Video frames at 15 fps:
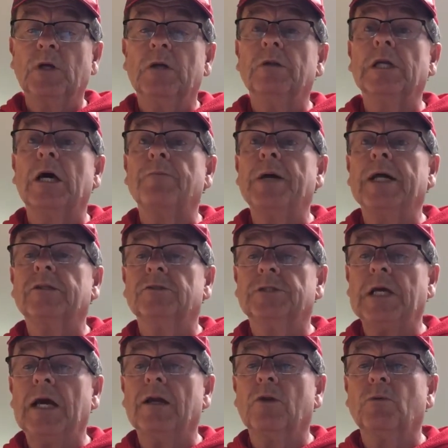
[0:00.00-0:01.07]
Now back to
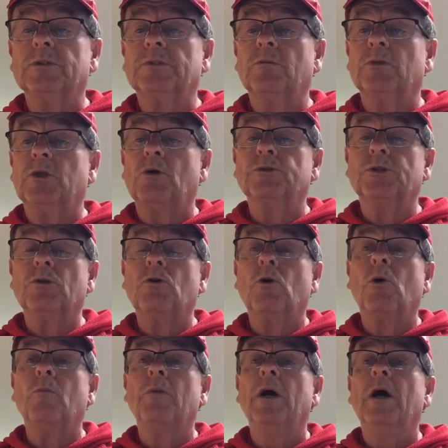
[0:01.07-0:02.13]
Zyler with some closer to
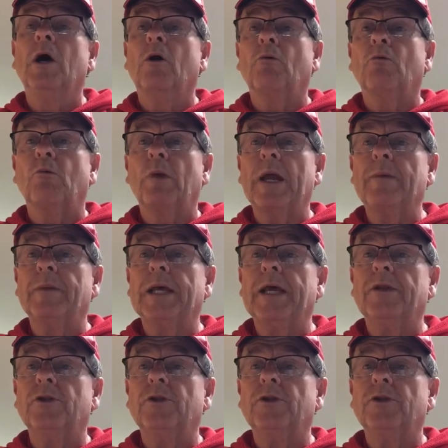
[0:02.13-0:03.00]
home Ramland